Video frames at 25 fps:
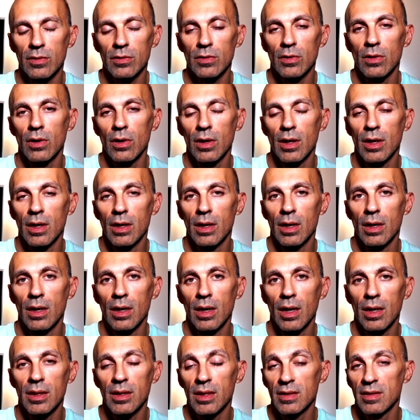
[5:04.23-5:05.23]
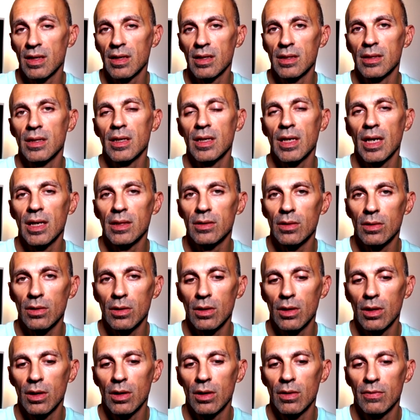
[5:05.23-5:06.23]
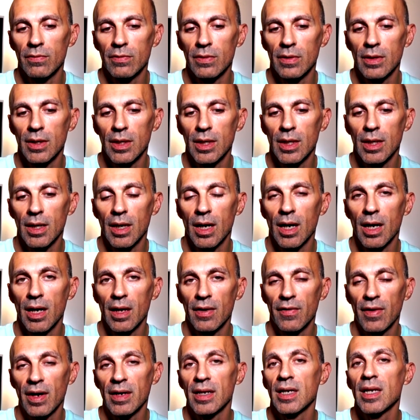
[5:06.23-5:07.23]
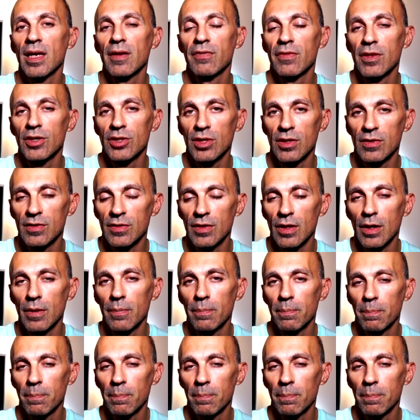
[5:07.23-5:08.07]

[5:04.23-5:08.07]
So it is an indicator of running efficiency.